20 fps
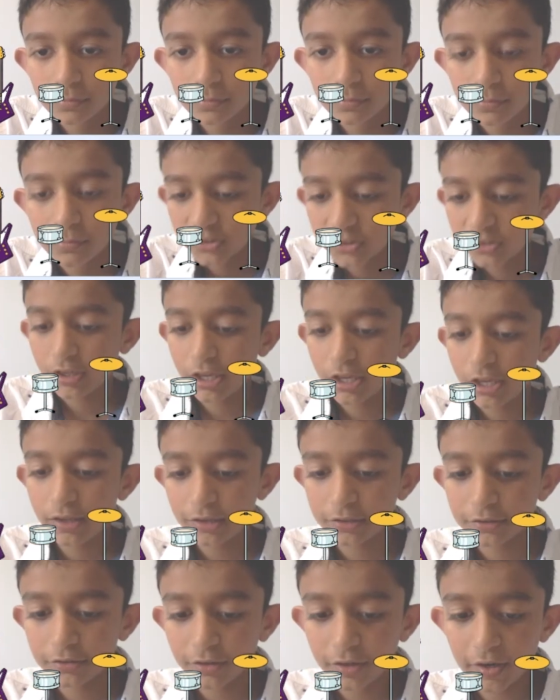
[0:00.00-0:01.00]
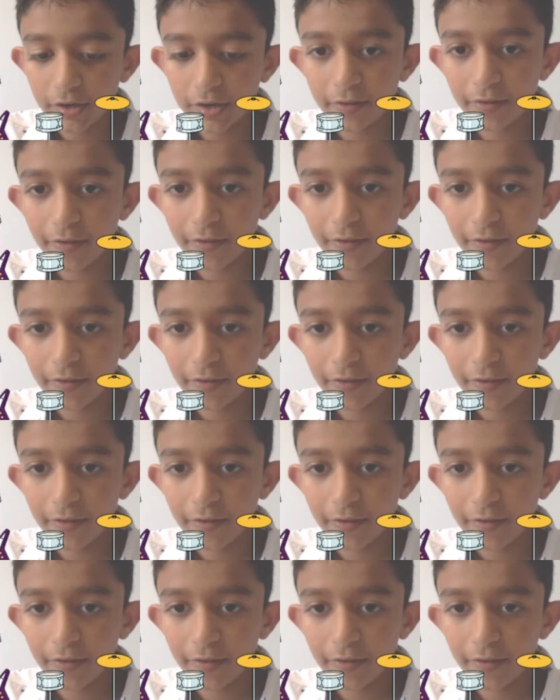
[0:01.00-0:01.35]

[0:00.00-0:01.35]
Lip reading: Okay, that's a good idea.